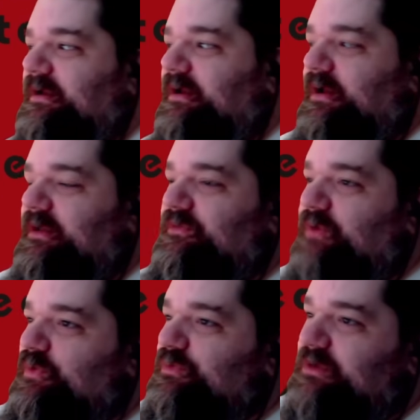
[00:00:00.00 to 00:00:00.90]
is
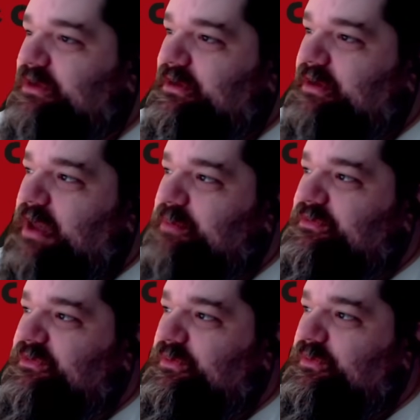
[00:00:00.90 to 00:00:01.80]
only able
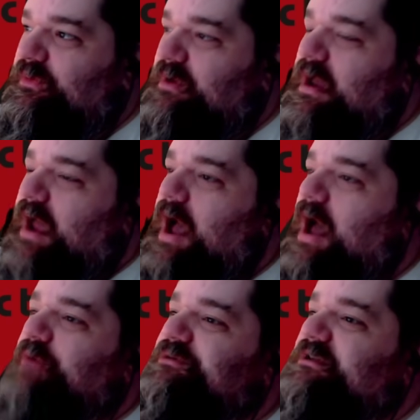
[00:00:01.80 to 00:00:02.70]
to?
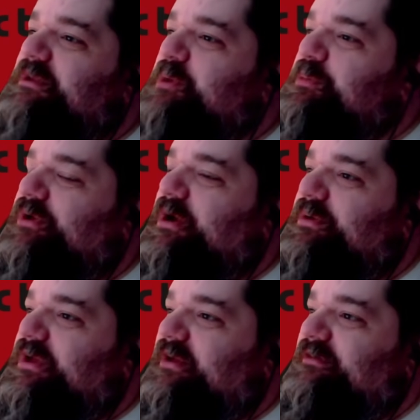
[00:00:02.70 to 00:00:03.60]
How is it that people are able
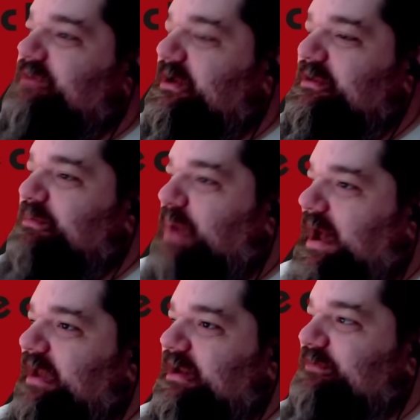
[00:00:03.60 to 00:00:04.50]
to get infected by
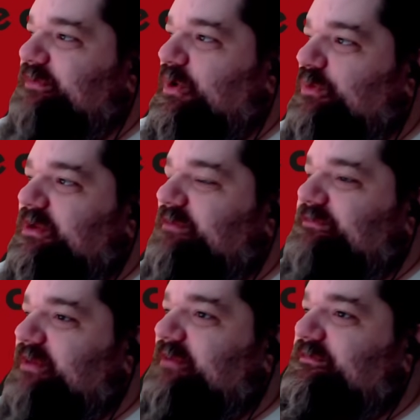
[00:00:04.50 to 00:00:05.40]
it if it only
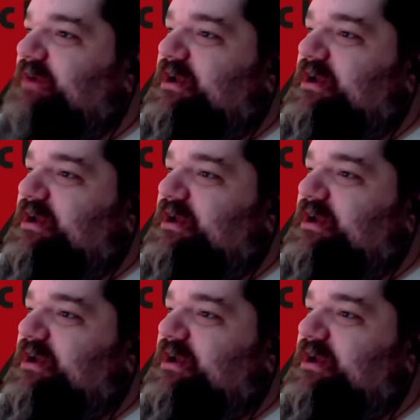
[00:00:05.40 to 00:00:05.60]
infects